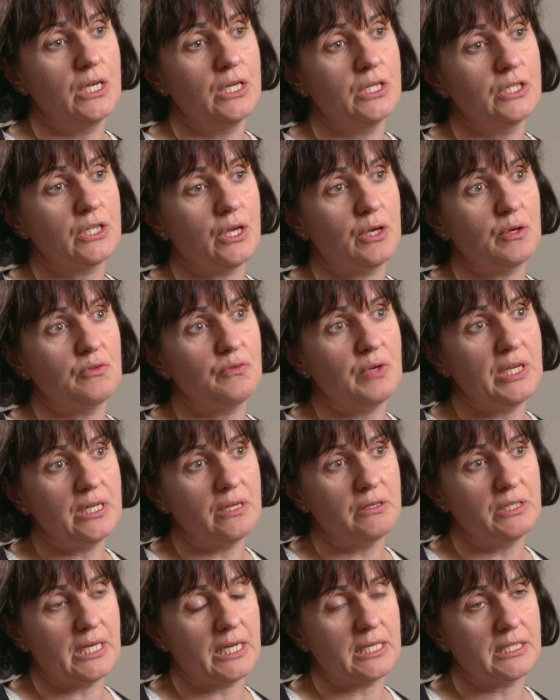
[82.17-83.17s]
So
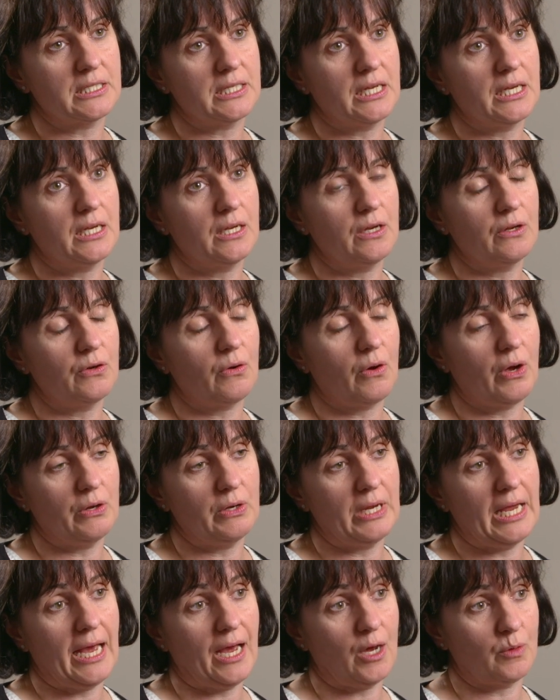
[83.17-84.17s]
FeNO testing not
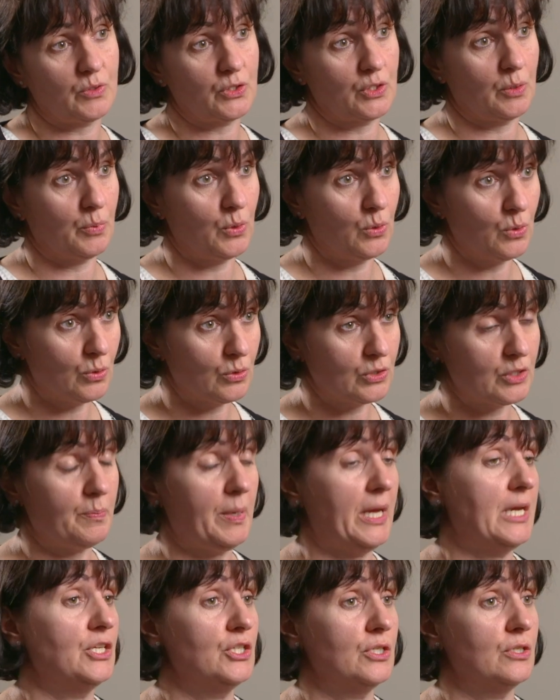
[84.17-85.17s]
only helps support
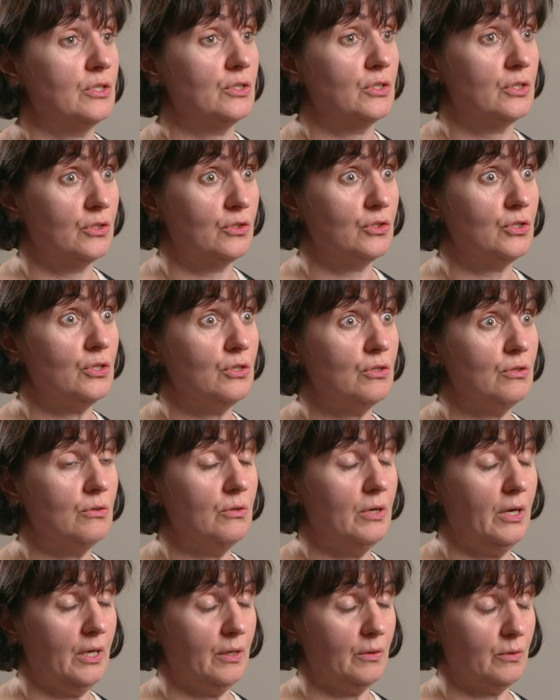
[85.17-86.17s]
patients
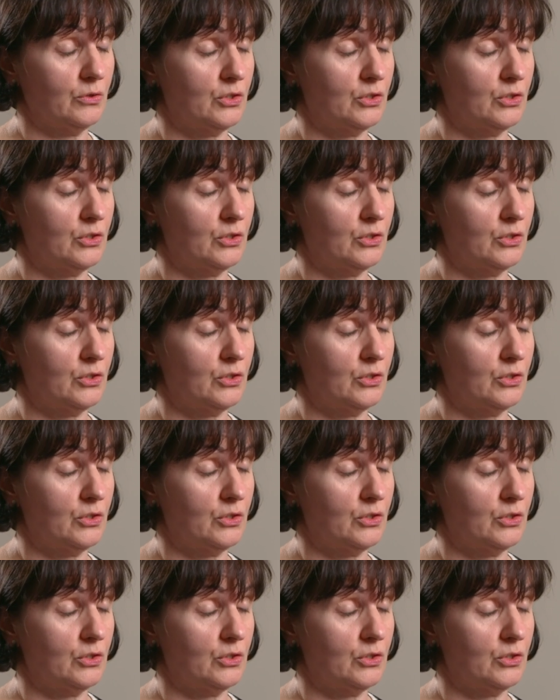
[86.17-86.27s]
to,